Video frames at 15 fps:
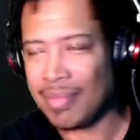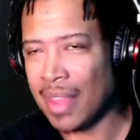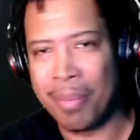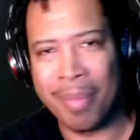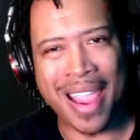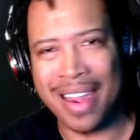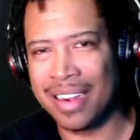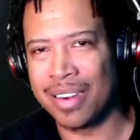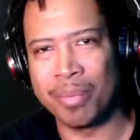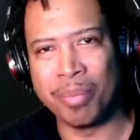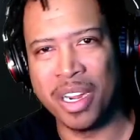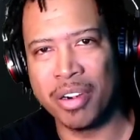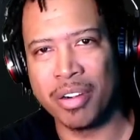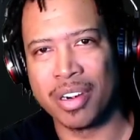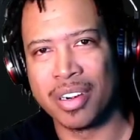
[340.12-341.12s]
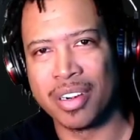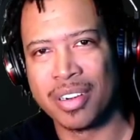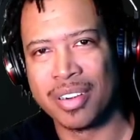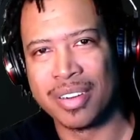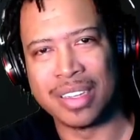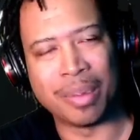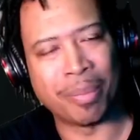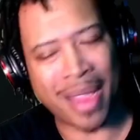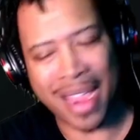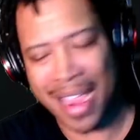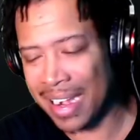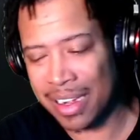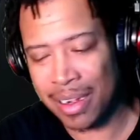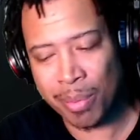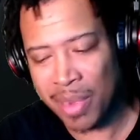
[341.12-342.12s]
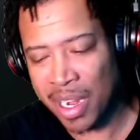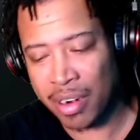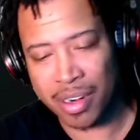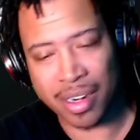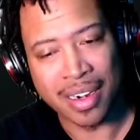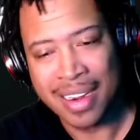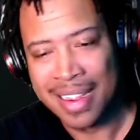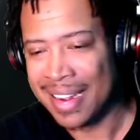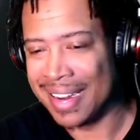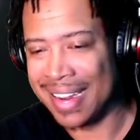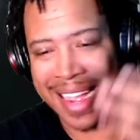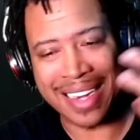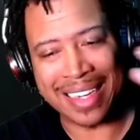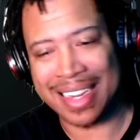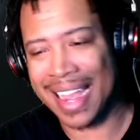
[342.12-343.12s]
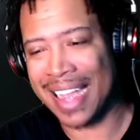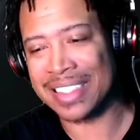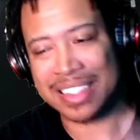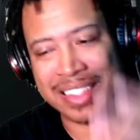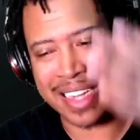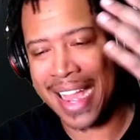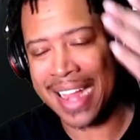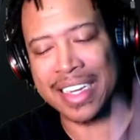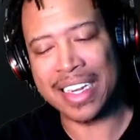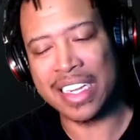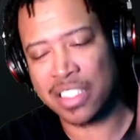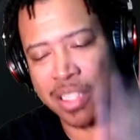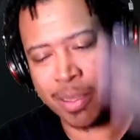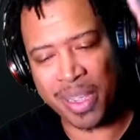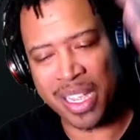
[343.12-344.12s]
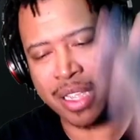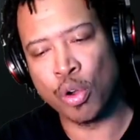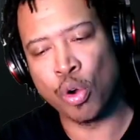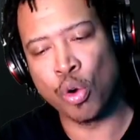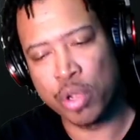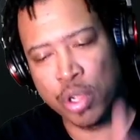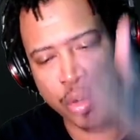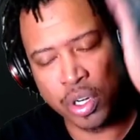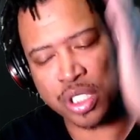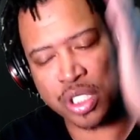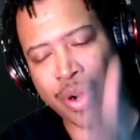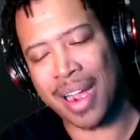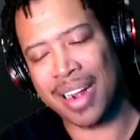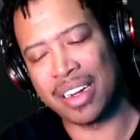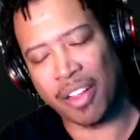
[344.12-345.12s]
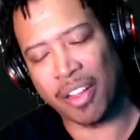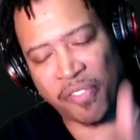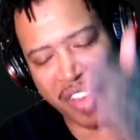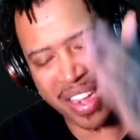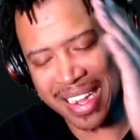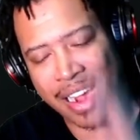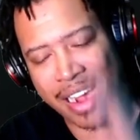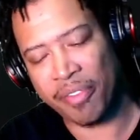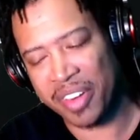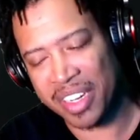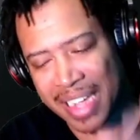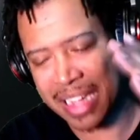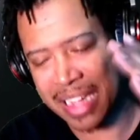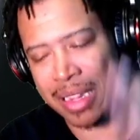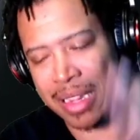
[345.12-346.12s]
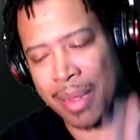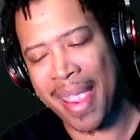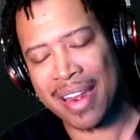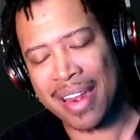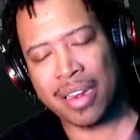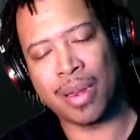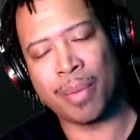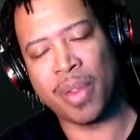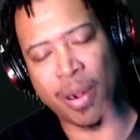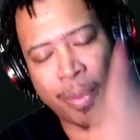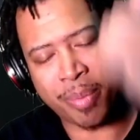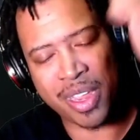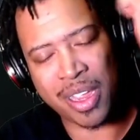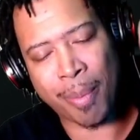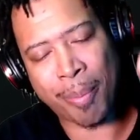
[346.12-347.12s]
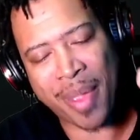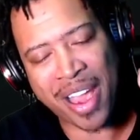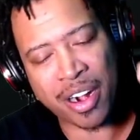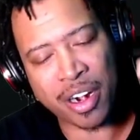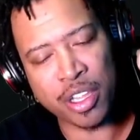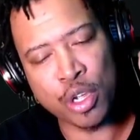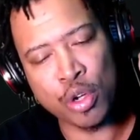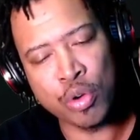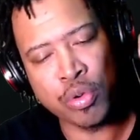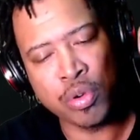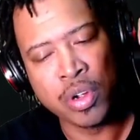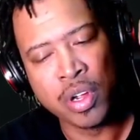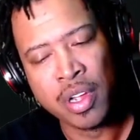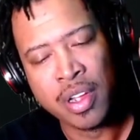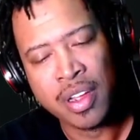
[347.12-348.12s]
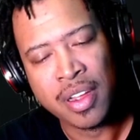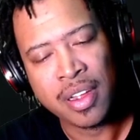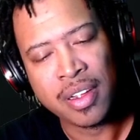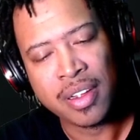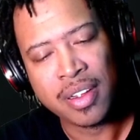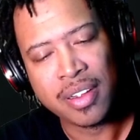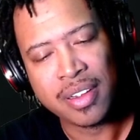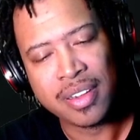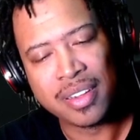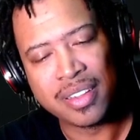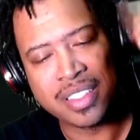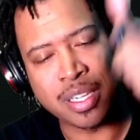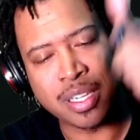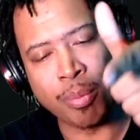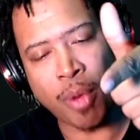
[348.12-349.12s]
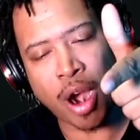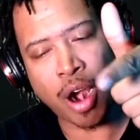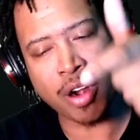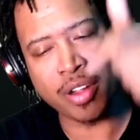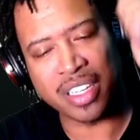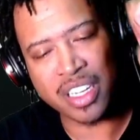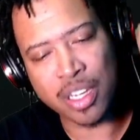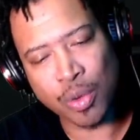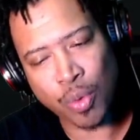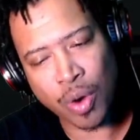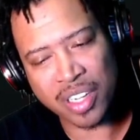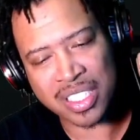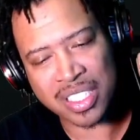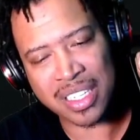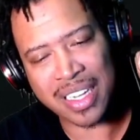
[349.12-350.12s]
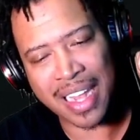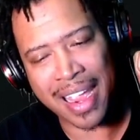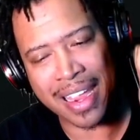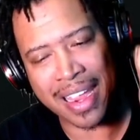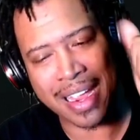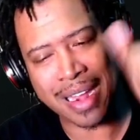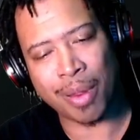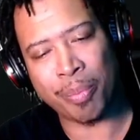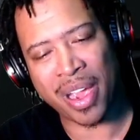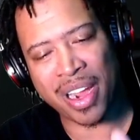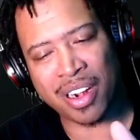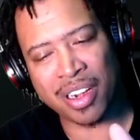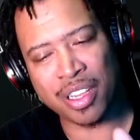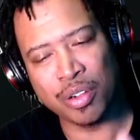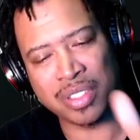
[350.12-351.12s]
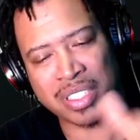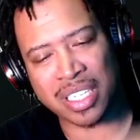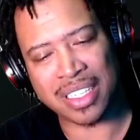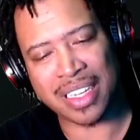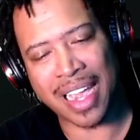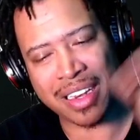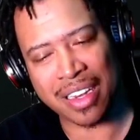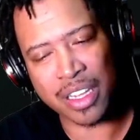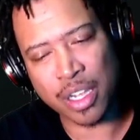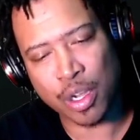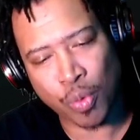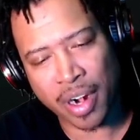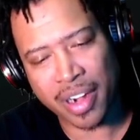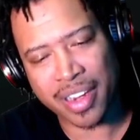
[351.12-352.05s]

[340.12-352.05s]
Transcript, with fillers: man in the mirror, the man in the mirror. That that's that needs to be who you are trying to defeat every day. The man in the mirror. Be a better you tomorrow than you were today, and the better you today than you were